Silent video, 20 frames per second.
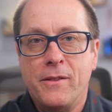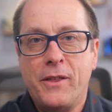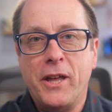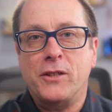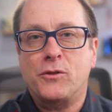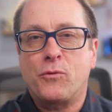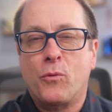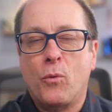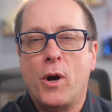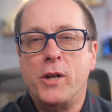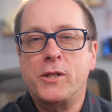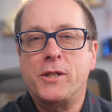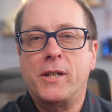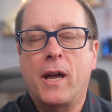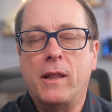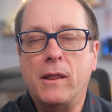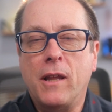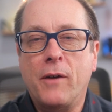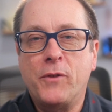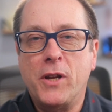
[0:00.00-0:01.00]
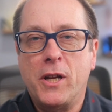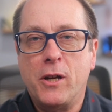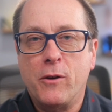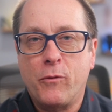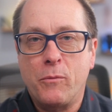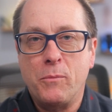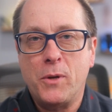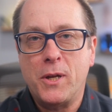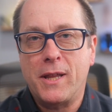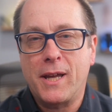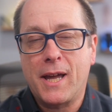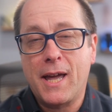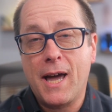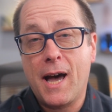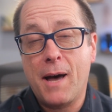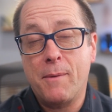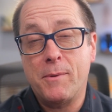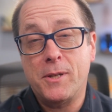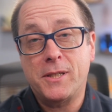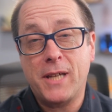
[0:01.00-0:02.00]
Thanks for watching. I'd love to hear from you in the
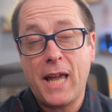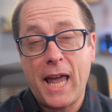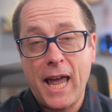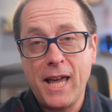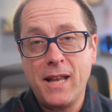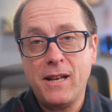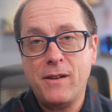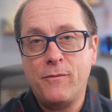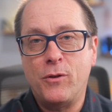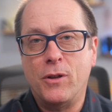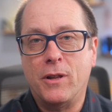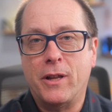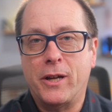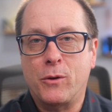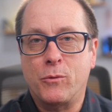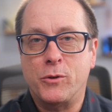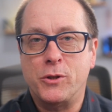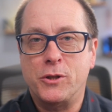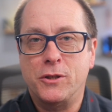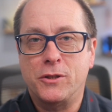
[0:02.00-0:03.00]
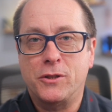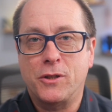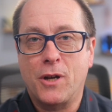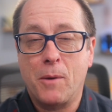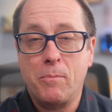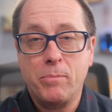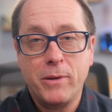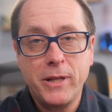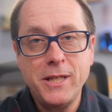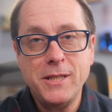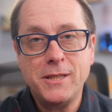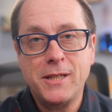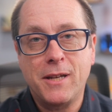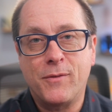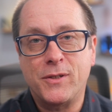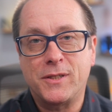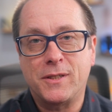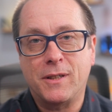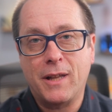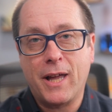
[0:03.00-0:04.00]
comments. And if you like what you saw, please
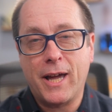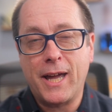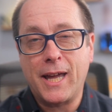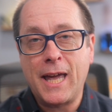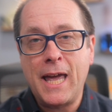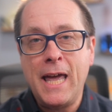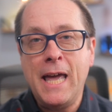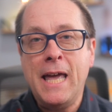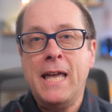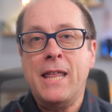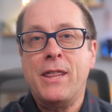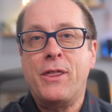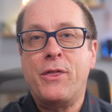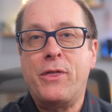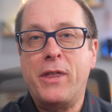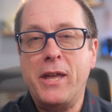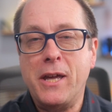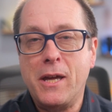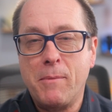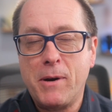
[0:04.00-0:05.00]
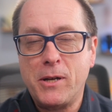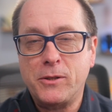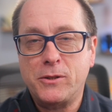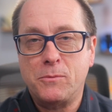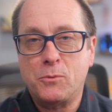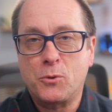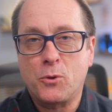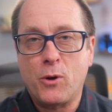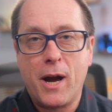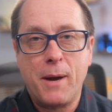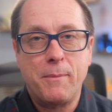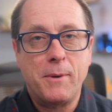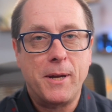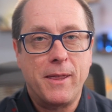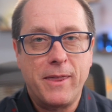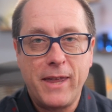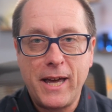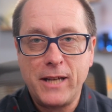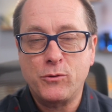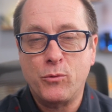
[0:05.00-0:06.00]
give us a like. Think about
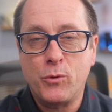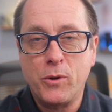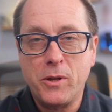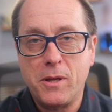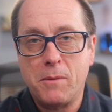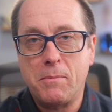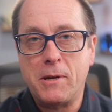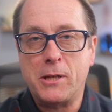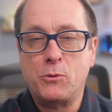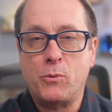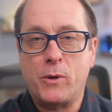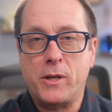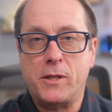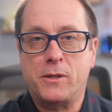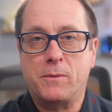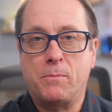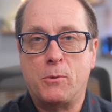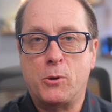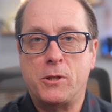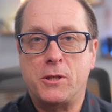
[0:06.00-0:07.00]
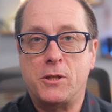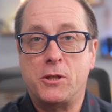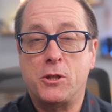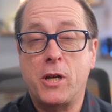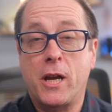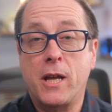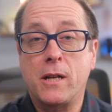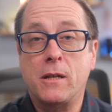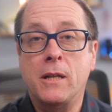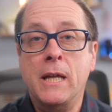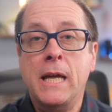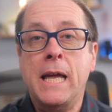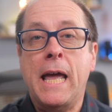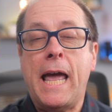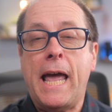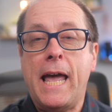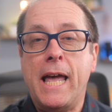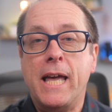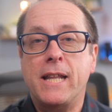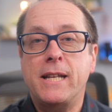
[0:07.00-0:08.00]
subscribing. That's really the best way to support this channel.
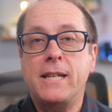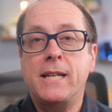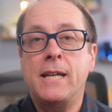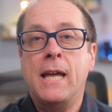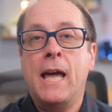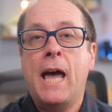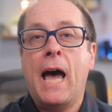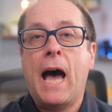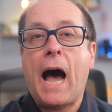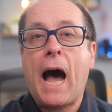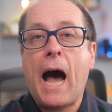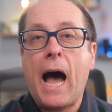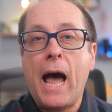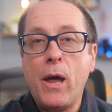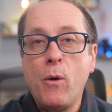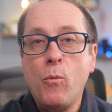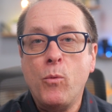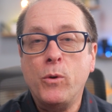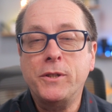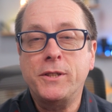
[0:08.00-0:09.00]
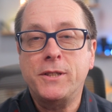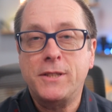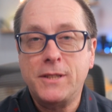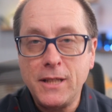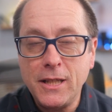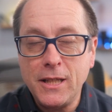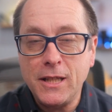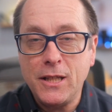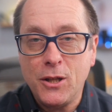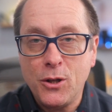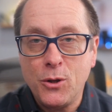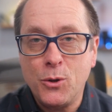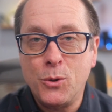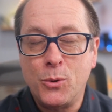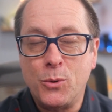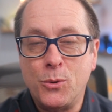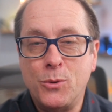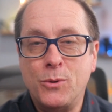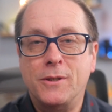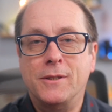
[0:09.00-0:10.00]
And I will see
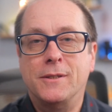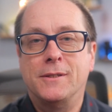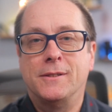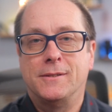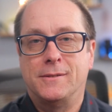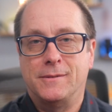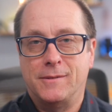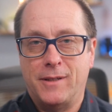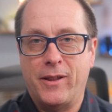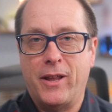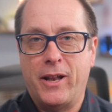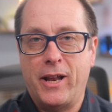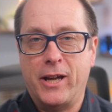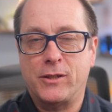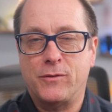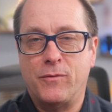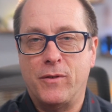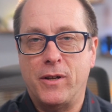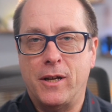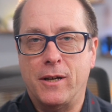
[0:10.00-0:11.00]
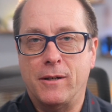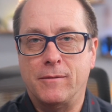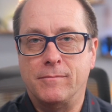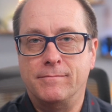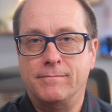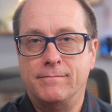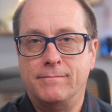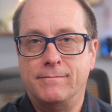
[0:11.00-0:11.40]
you in the next video.